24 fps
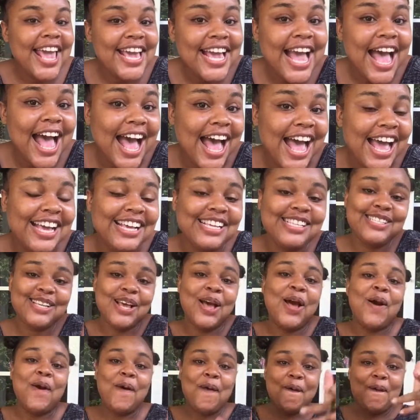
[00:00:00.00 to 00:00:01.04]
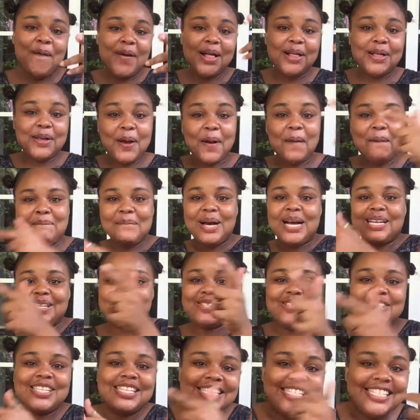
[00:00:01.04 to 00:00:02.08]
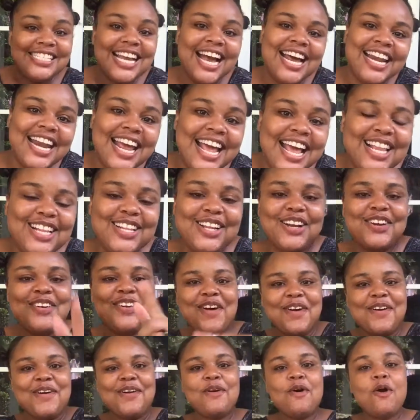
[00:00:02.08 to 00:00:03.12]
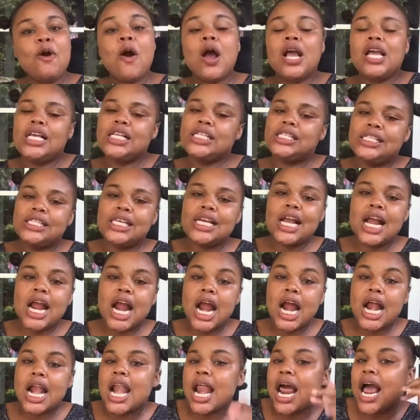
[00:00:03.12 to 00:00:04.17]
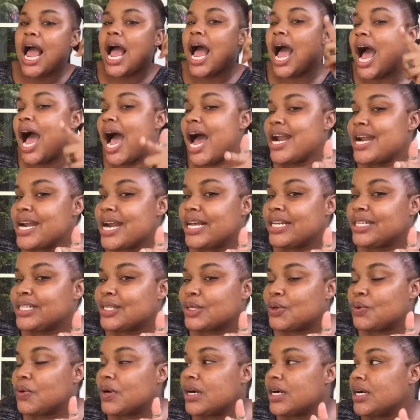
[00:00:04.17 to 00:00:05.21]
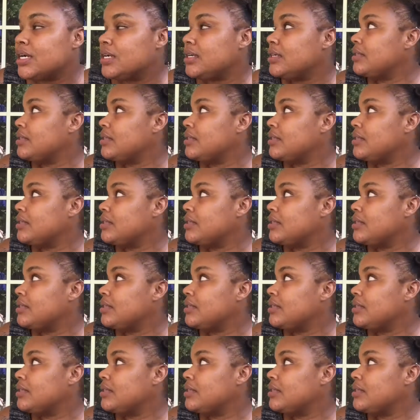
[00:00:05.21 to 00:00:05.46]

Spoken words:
guys, welcome back to the channel. You don't know, it's a girl underscore.